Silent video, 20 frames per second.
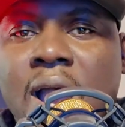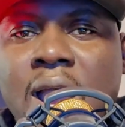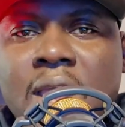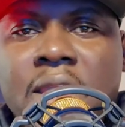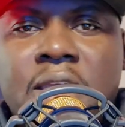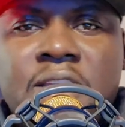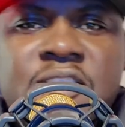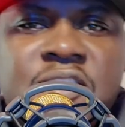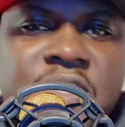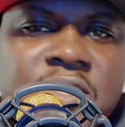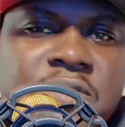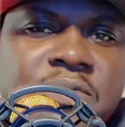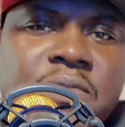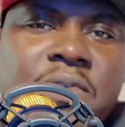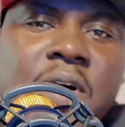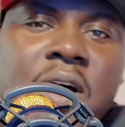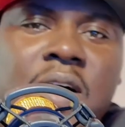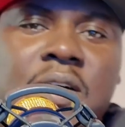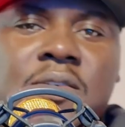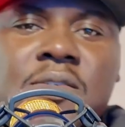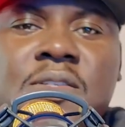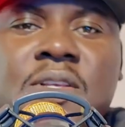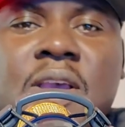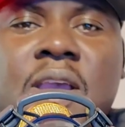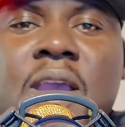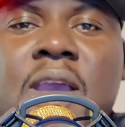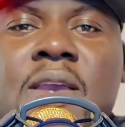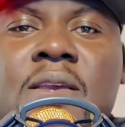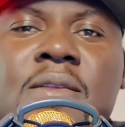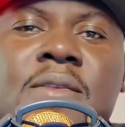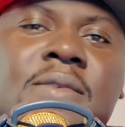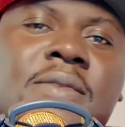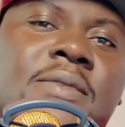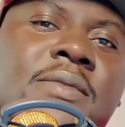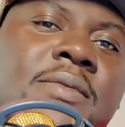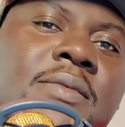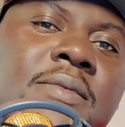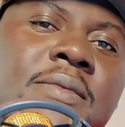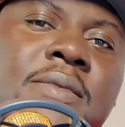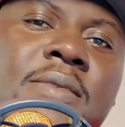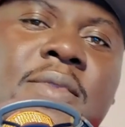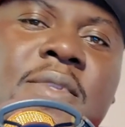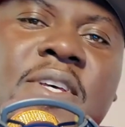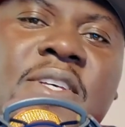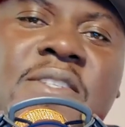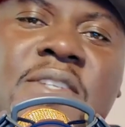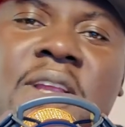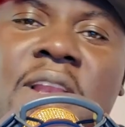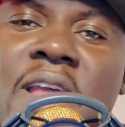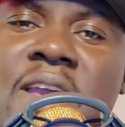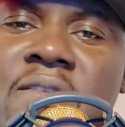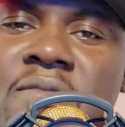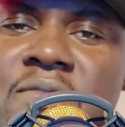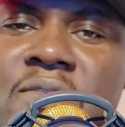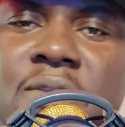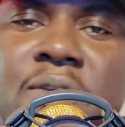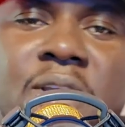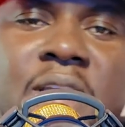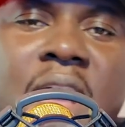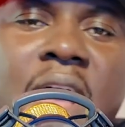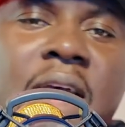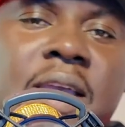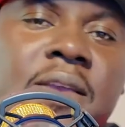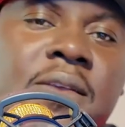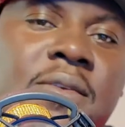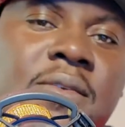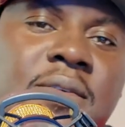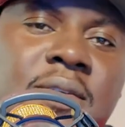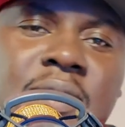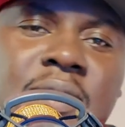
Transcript: Hi, Next Gen fans. Hey, this is Cliff, your guy.